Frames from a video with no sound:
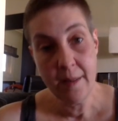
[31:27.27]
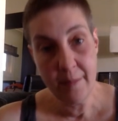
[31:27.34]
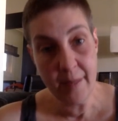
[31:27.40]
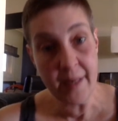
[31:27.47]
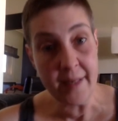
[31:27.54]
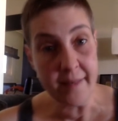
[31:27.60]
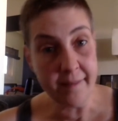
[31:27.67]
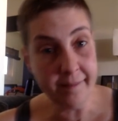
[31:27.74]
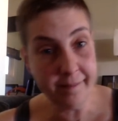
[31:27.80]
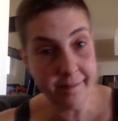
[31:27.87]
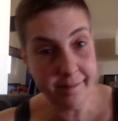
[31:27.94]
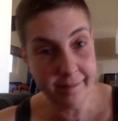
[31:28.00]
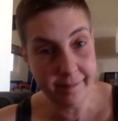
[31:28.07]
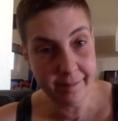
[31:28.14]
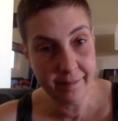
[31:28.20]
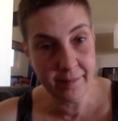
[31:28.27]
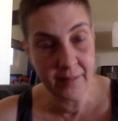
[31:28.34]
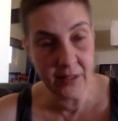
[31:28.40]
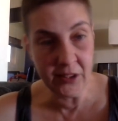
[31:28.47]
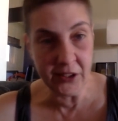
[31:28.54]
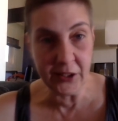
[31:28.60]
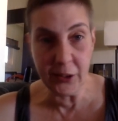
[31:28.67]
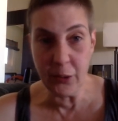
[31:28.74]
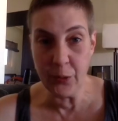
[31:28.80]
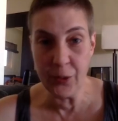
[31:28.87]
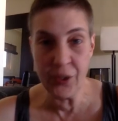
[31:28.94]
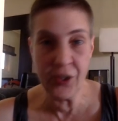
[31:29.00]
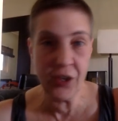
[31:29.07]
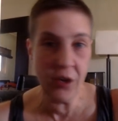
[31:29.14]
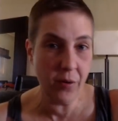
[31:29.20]
But it just goes
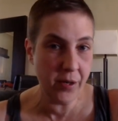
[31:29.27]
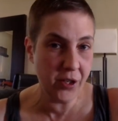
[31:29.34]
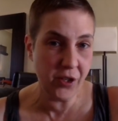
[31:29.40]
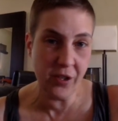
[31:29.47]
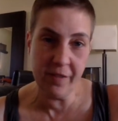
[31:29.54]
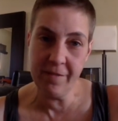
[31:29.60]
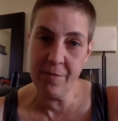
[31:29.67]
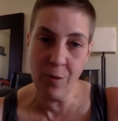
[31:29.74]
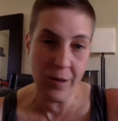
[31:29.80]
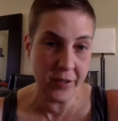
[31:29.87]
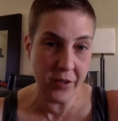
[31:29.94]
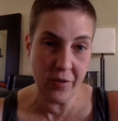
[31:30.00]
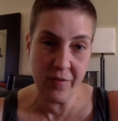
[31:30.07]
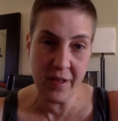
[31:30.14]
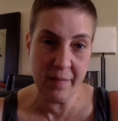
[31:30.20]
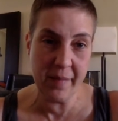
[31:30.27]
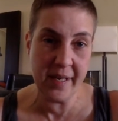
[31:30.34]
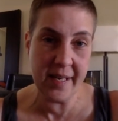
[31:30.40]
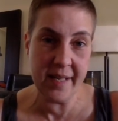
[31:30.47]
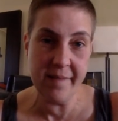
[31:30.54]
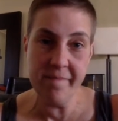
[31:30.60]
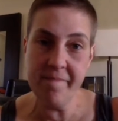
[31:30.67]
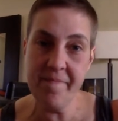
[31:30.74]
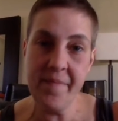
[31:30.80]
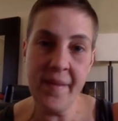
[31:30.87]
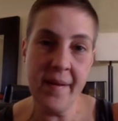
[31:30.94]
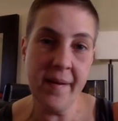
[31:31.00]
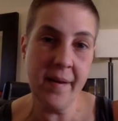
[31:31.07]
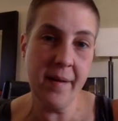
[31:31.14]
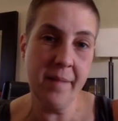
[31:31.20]
to show you should have forked over the money.
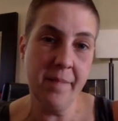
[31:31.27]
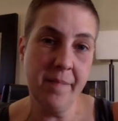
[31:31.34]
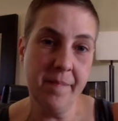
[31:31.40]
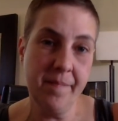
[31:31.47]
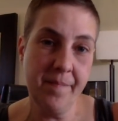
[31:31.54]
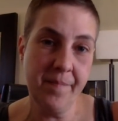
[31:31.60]
The